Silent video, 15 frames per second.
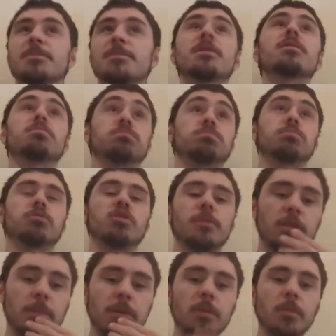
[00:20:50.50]
Excuse me, it's supposed
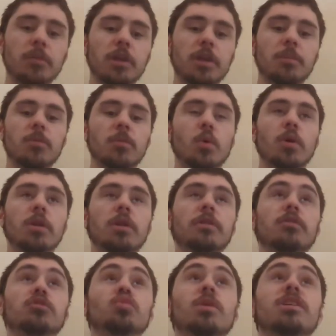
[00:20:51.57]
to get supported until
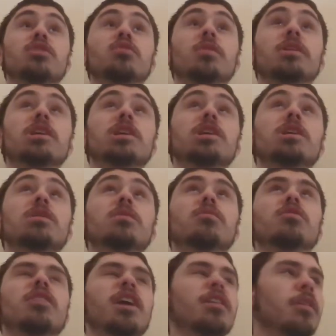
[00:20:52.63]
2026, I
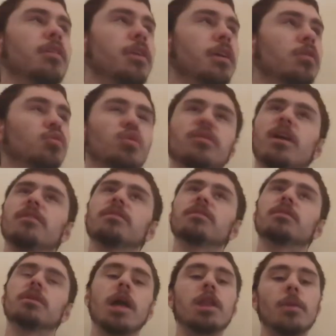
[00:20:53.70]
think, or 25.
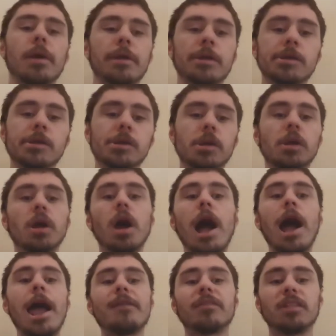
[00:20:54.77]
Anyway, I have at
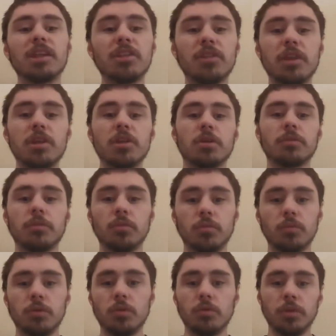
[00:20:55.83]
least a year to use
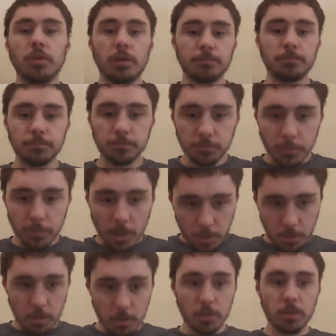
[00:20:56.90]
it
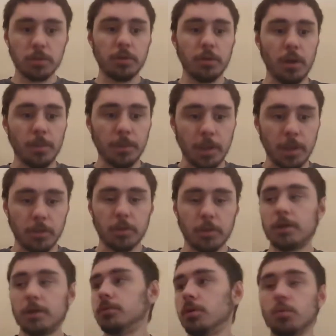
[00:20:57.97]
to update. So yeah, or
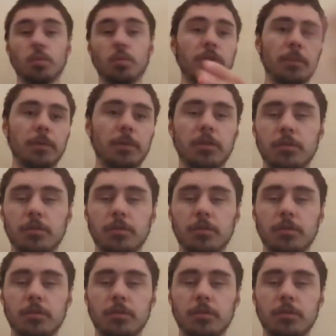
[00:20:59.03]
with updates. So